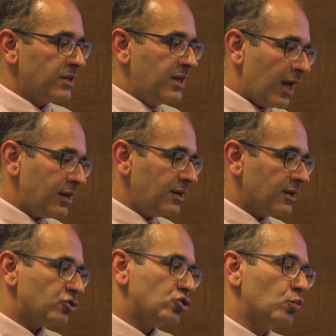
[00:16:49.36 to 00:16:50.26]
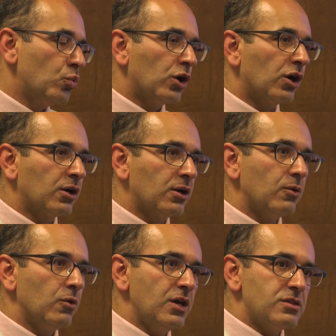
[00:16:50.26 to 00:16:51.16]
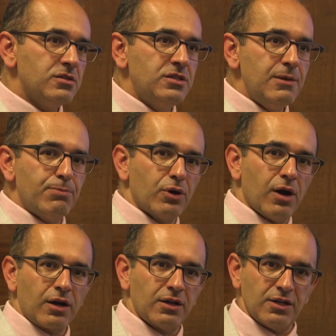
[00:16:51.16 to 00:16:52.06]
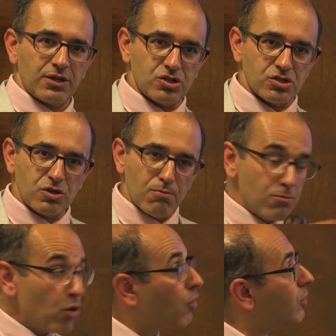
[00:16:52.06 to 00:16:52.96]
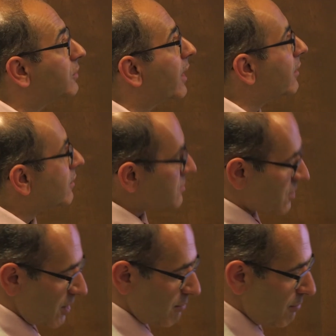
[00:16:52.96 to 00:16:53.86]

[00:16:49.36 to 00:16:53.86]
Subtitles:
getting it to work with deeper architectures, so more layers. So let